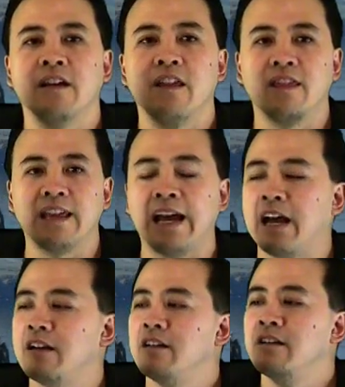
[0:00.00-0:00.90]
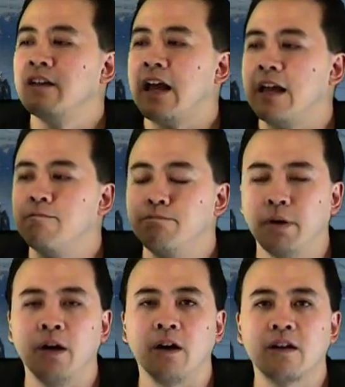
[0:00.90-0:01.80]
that a
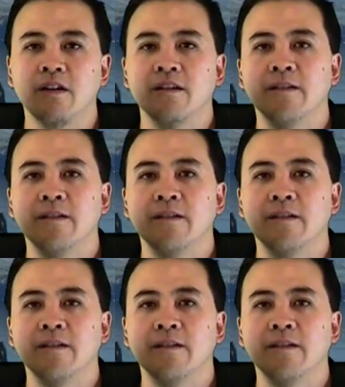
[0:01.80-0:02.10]
book